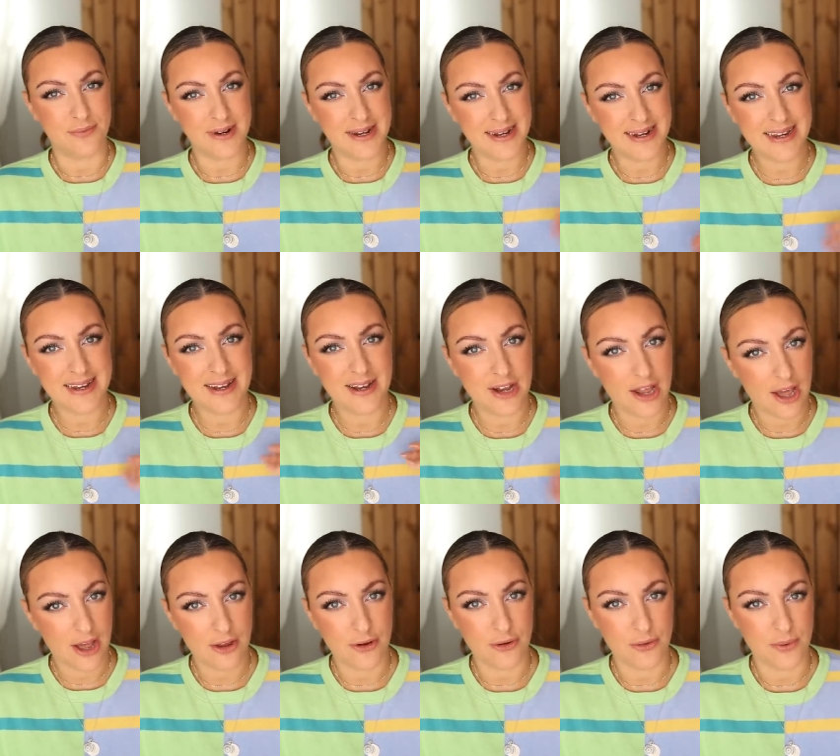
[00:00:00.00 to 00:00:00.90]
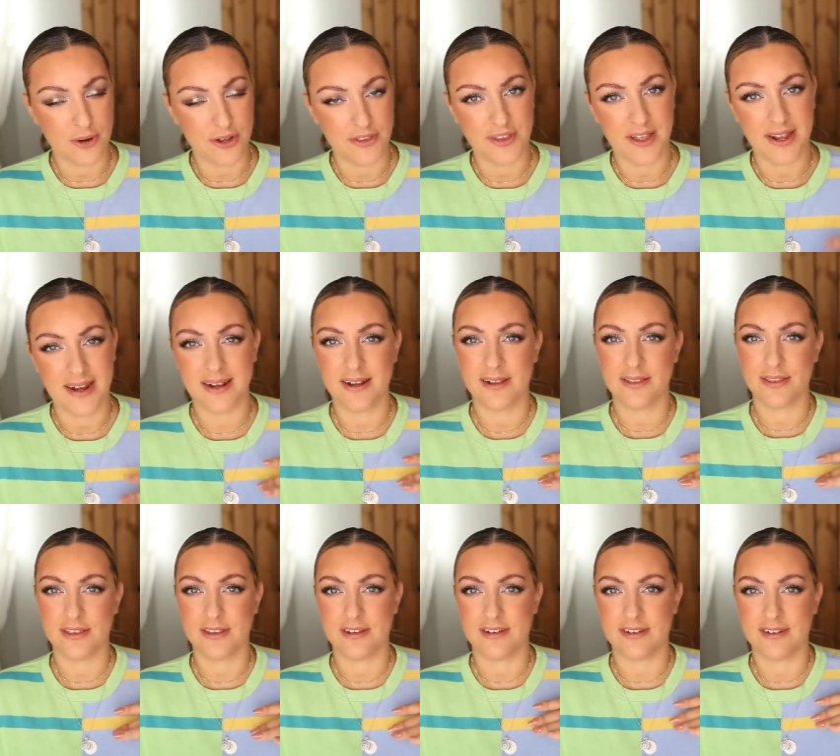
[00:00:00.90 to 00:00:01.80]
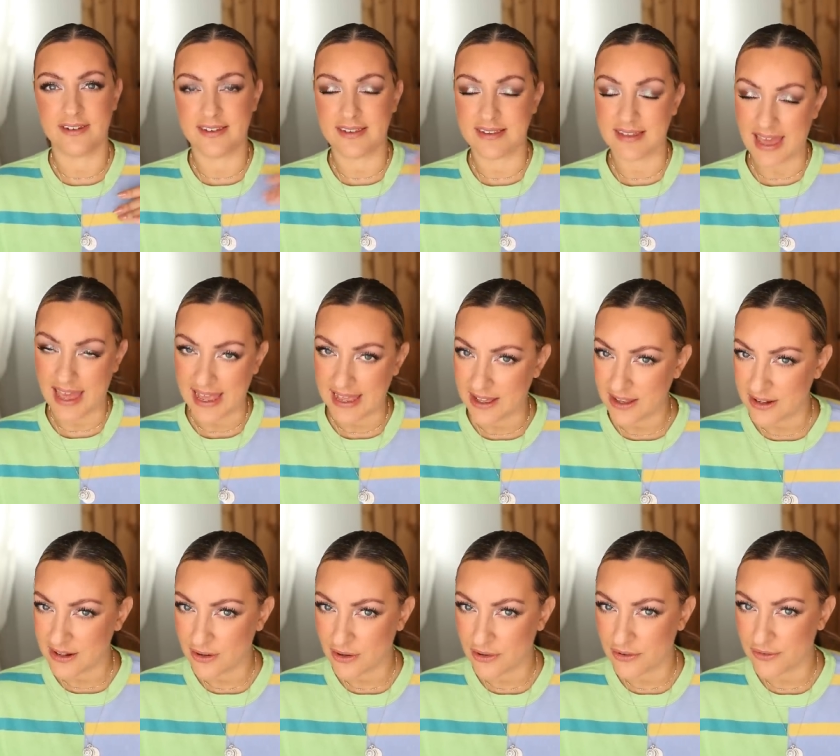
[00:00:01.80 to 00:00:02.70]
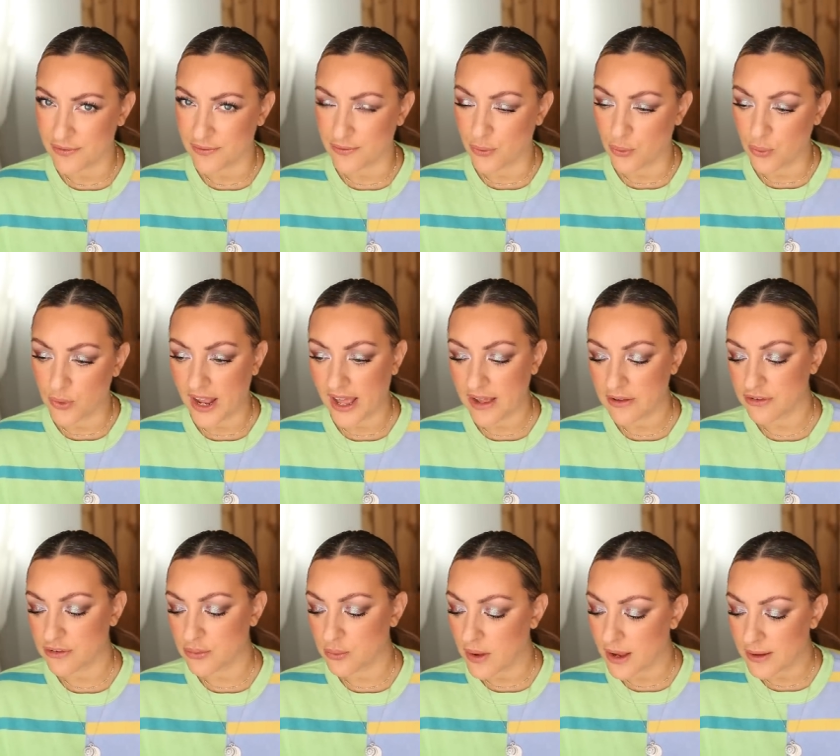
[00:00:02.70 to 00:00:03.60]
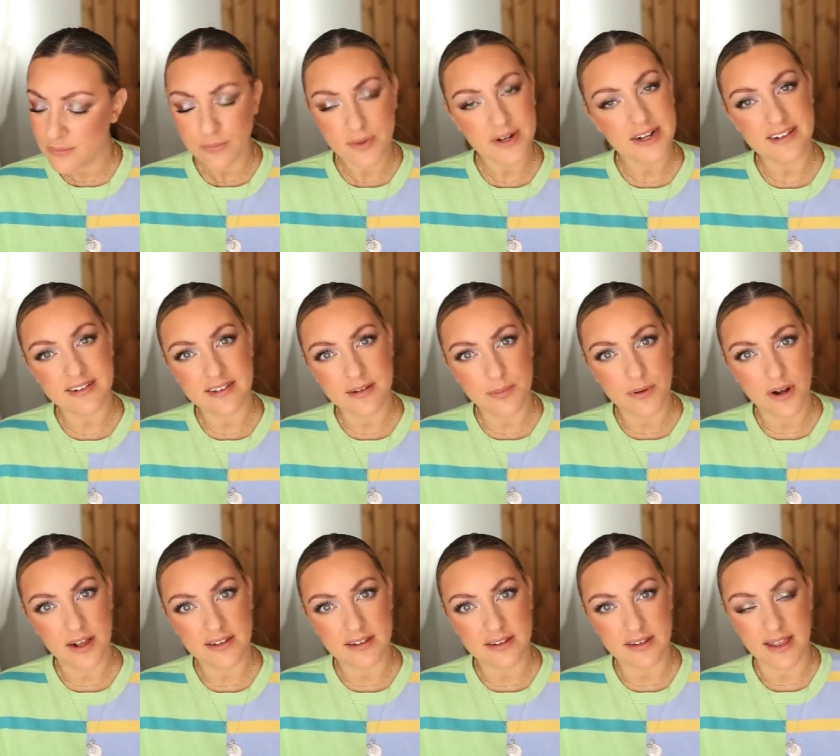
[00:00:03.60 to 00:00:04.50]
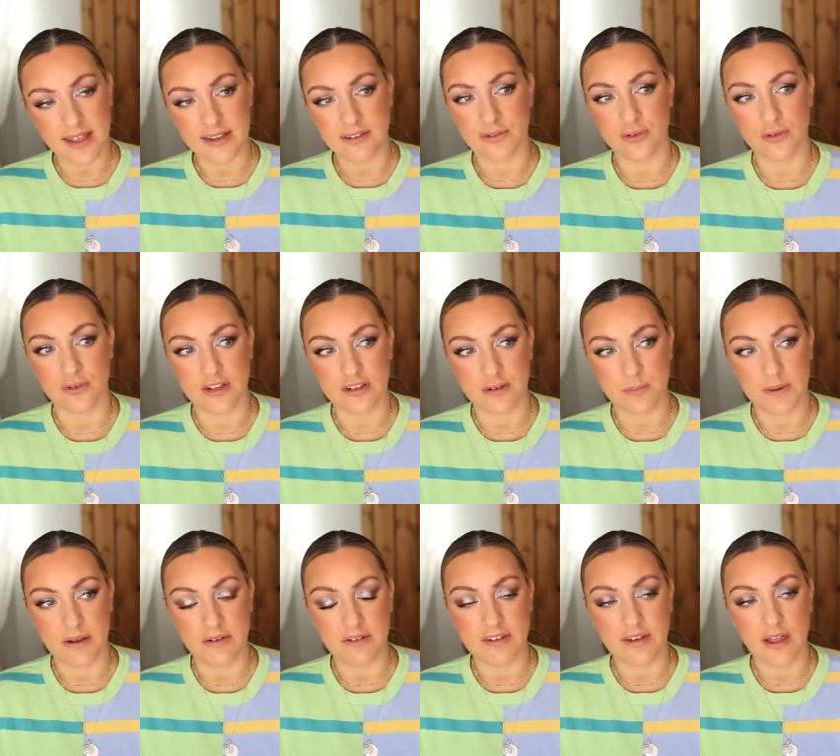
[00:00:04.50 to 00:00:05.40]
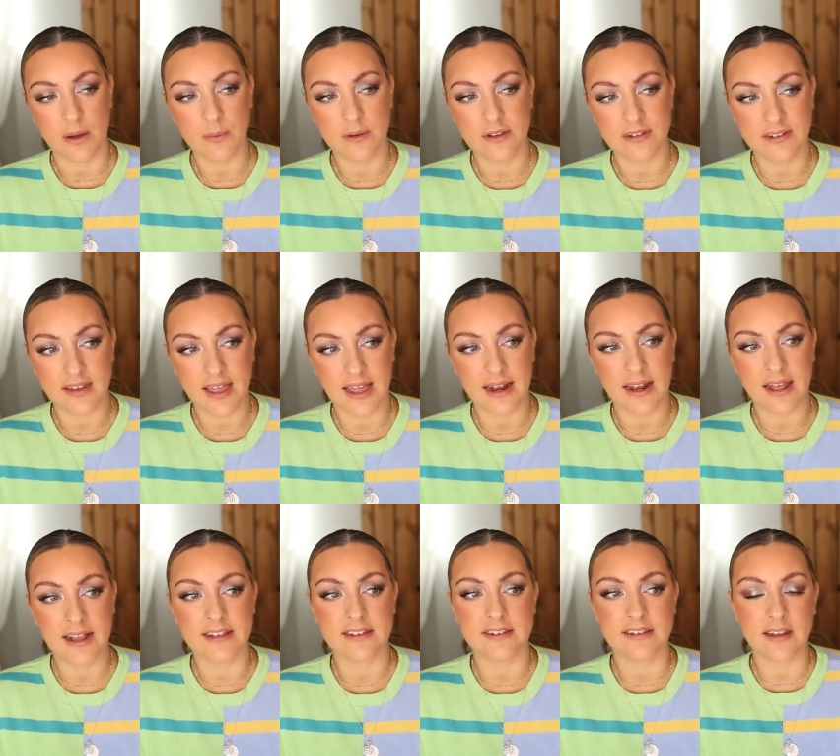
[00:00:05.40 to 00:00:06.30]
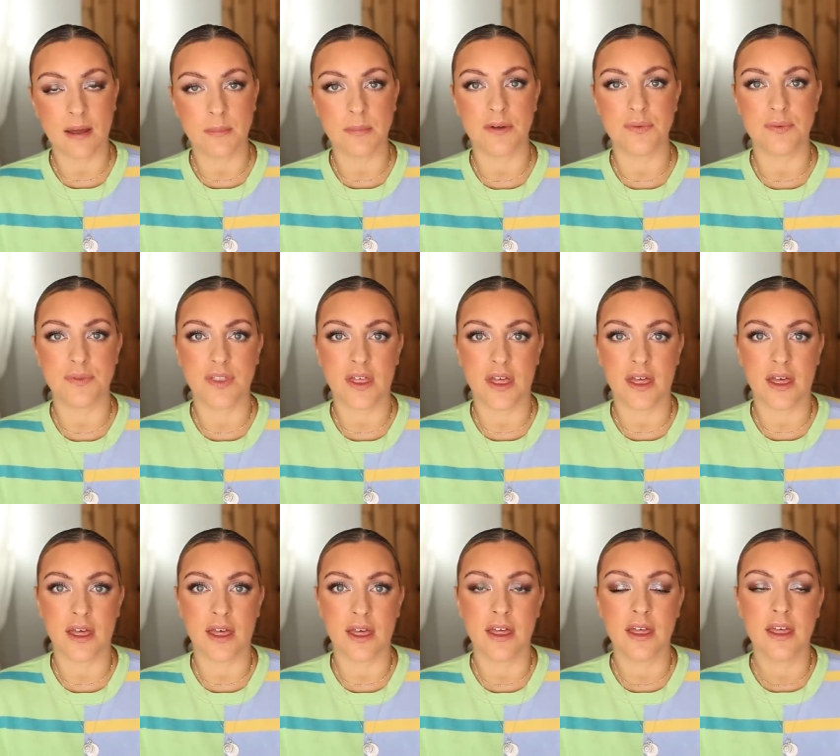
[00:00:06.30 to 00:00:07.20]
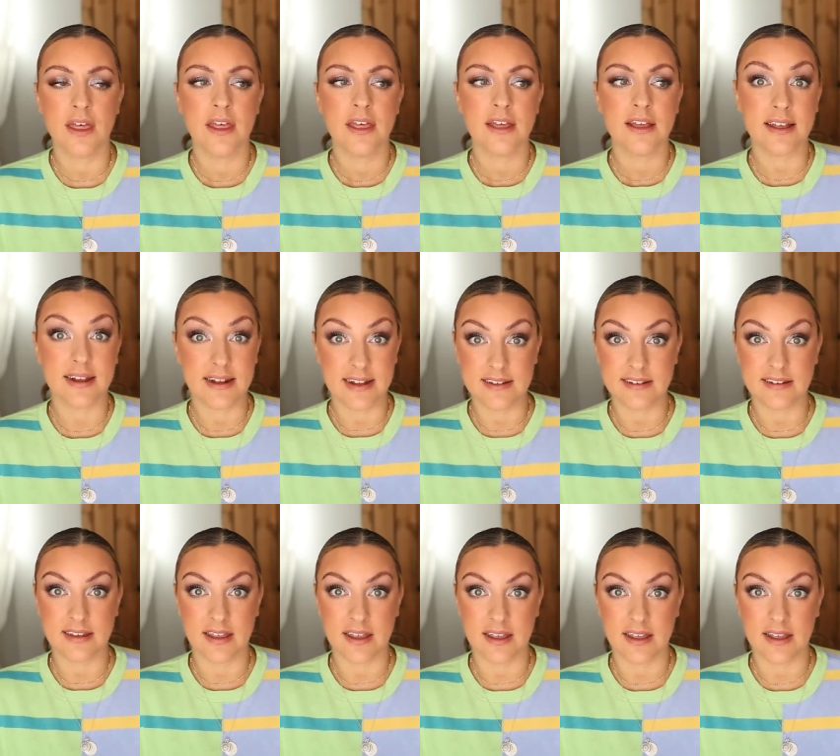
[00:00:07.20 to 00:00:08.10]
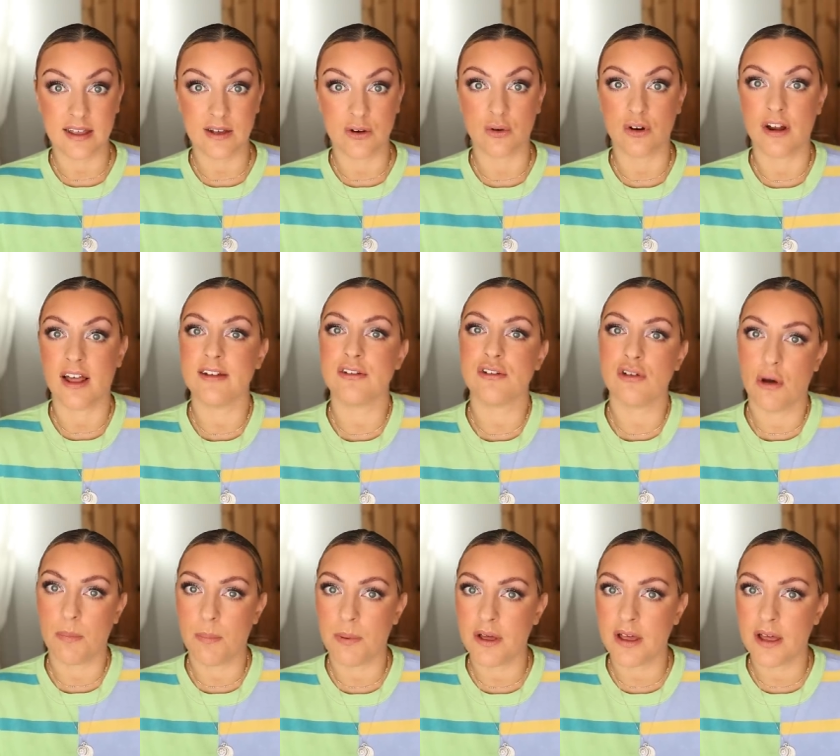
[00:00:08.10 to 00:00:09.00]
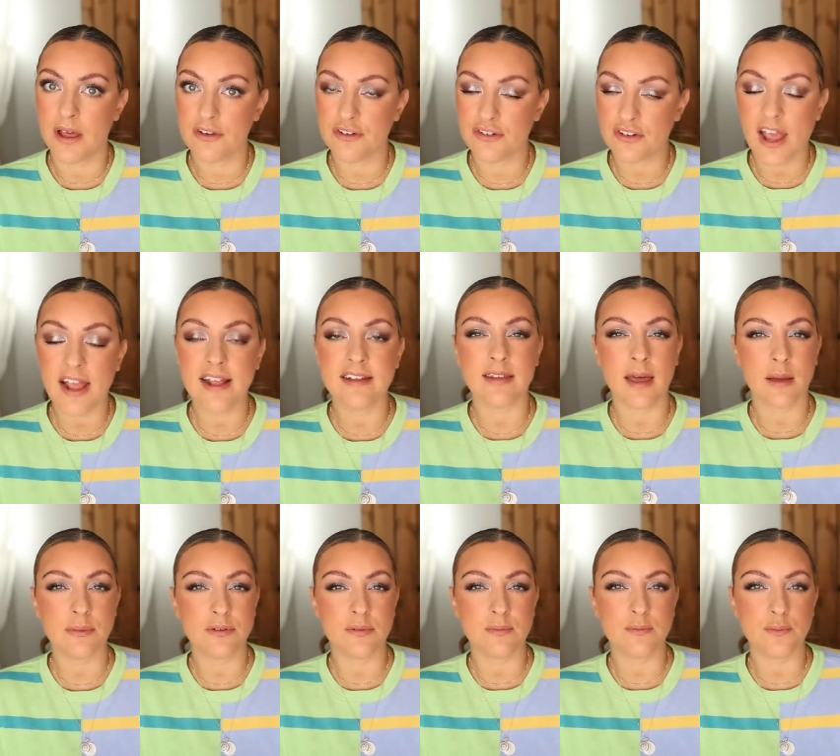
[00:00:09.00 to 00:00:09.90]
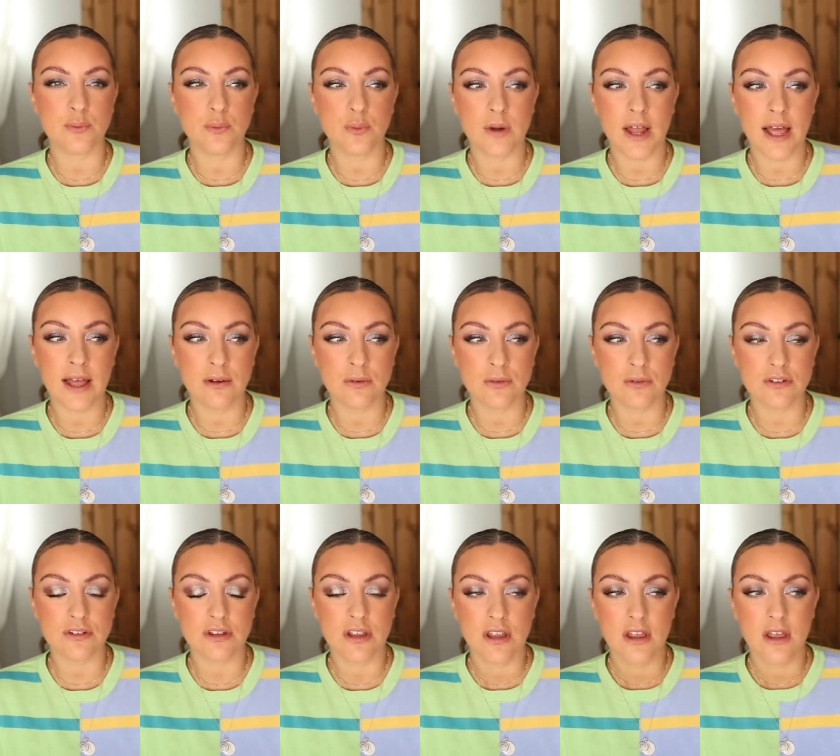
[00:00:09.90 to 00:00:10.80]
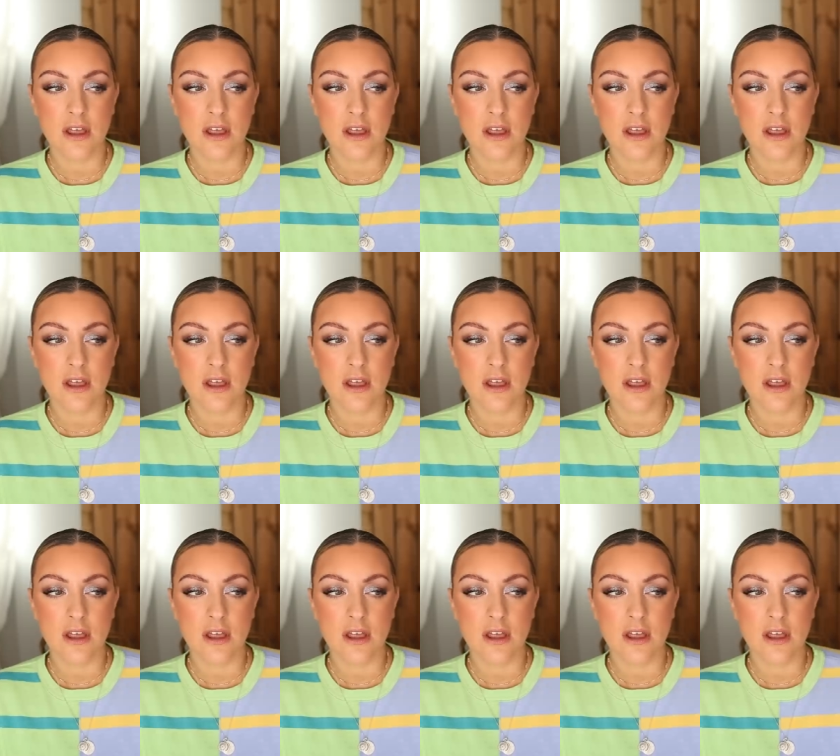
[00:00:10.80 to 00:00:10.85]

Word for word: really low on like the scale of Fallout. So I'm really surprised that that's your experience. I will say like some of the glitter or like topper shades have some fallout,